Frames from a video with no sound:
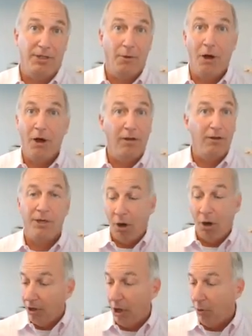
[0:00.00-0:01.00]
You all
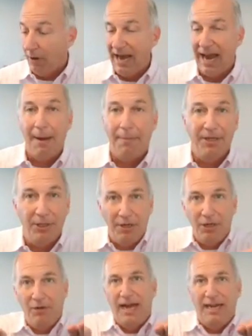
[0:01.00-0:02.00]
know what happens
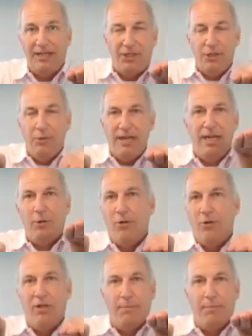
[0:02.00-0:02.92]
when you've got two equal